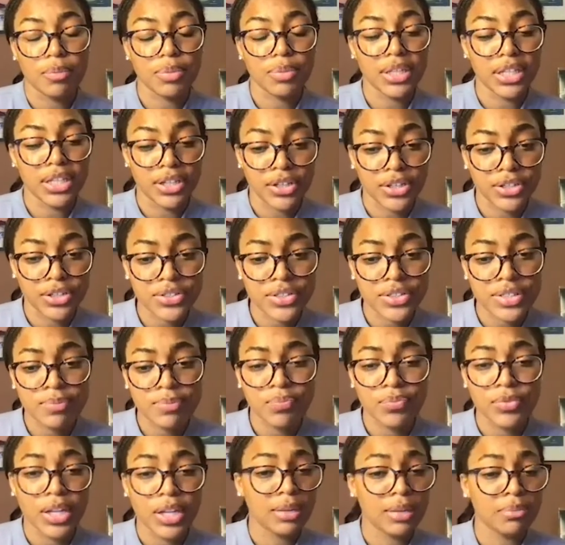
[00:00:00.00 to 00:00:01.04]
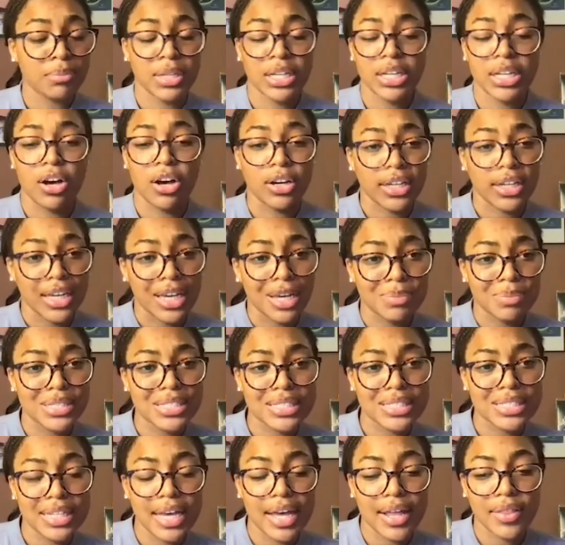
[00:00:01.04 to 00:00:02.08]
peers being on
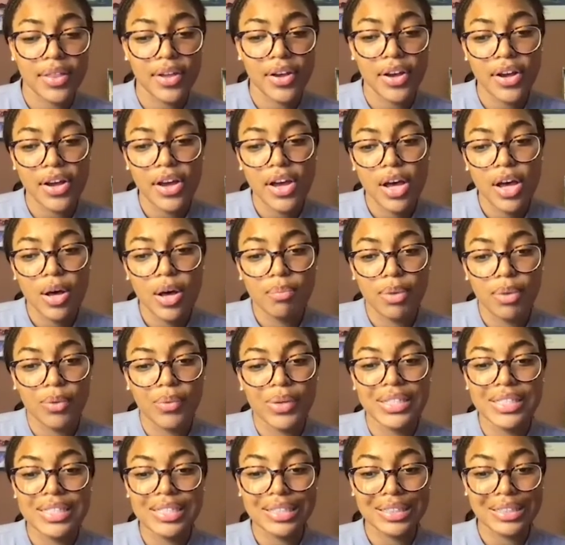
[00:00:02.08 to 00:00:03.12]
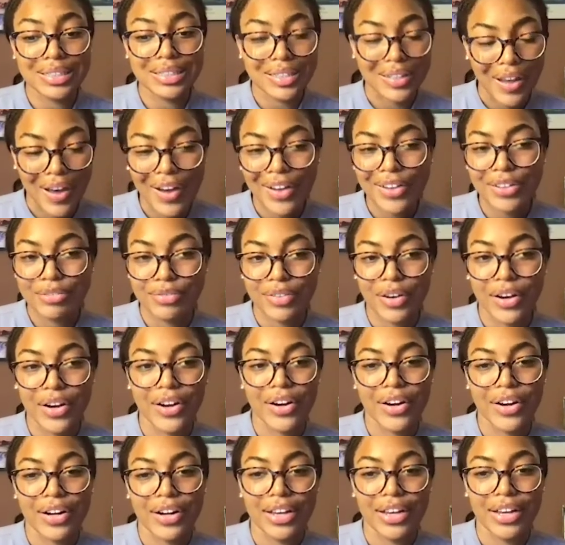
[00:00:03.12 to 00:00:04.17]
campus together. But we did a lot of
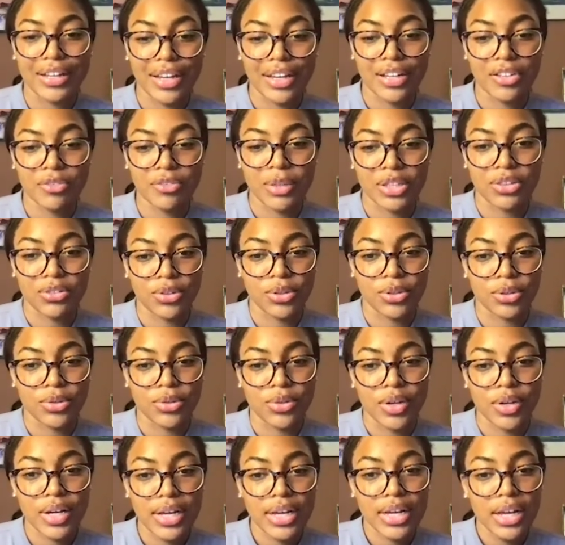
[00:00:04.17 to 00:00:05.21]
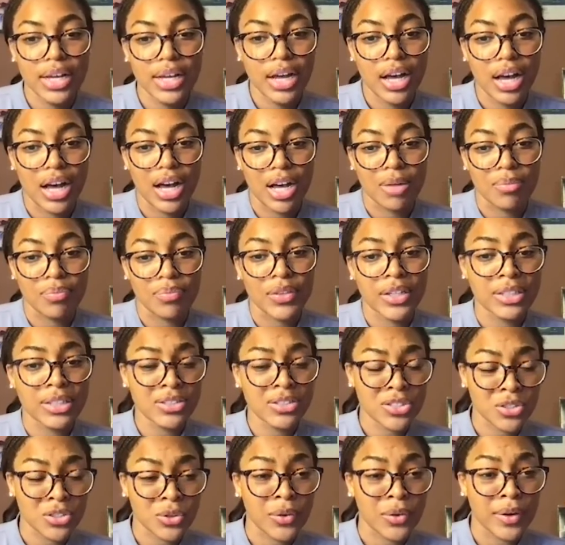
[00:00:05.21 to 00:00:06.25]
our engagement through
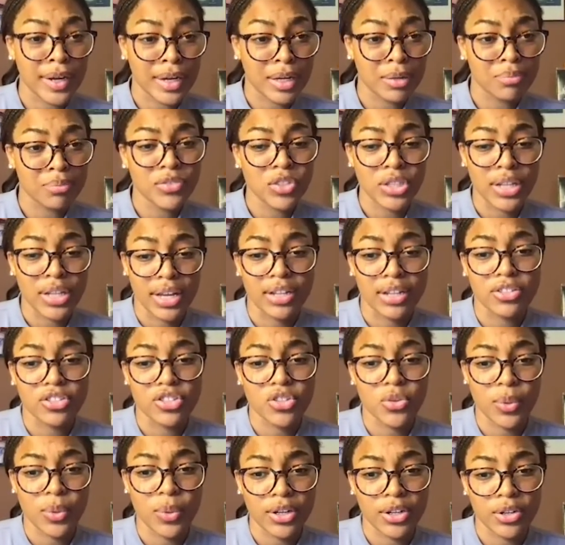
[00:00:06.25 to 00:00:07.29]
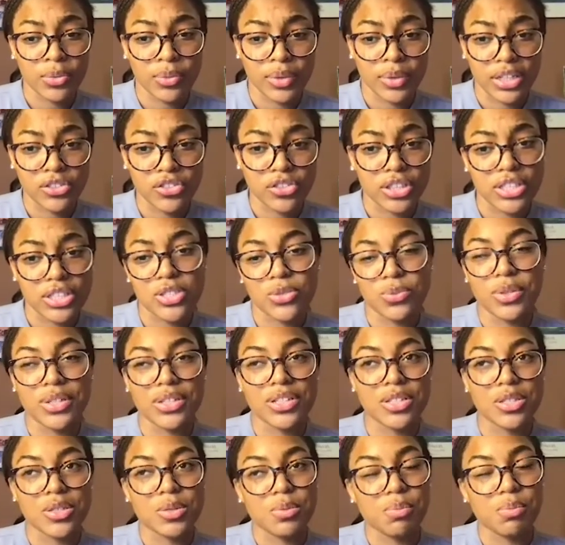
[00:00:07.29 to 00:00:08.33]
Instagram and Twitter reach. This
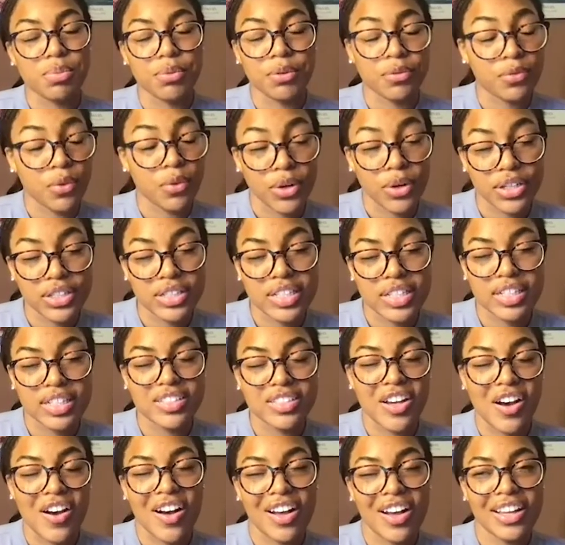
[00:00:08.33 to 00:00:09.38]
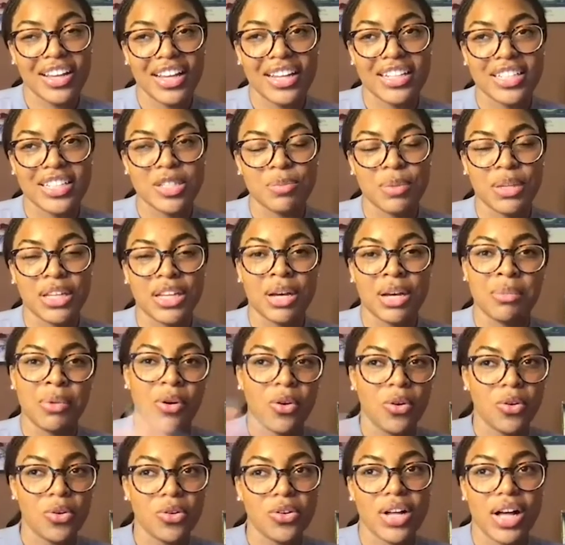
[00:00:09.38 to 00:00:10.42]
was before TikTok, and it's become a
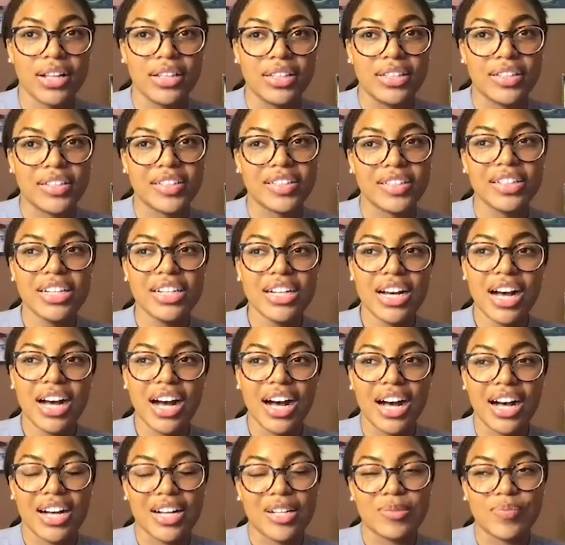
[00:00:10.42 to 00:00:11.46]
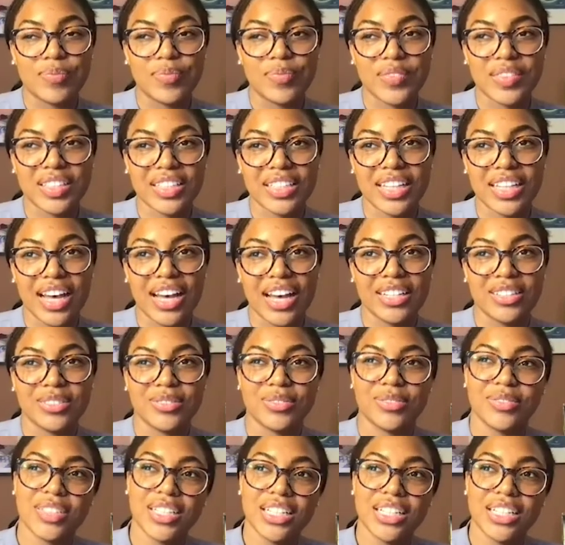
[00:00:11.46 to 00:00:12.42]
whole other kind of